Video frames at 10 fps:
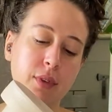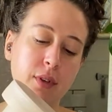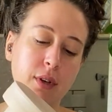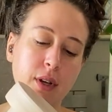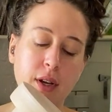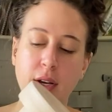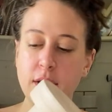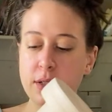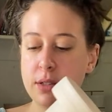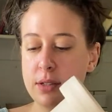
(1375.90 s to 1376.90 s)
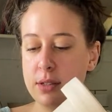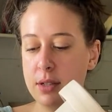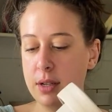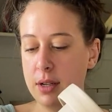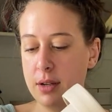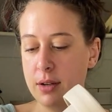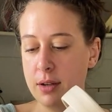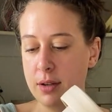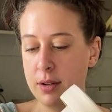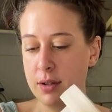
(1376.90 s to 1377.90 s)
Alright guys, let's see.
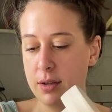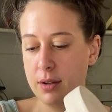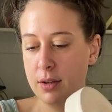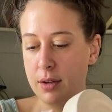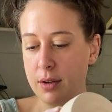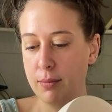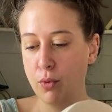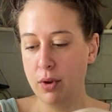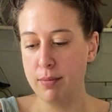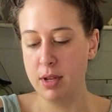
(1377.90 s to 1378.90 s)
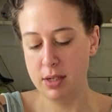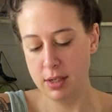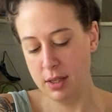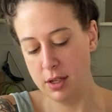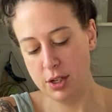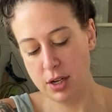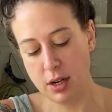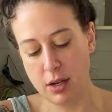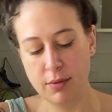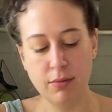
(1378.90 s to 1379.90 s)
Moy Mint in the
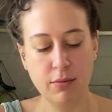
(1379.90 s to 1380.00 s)
chat.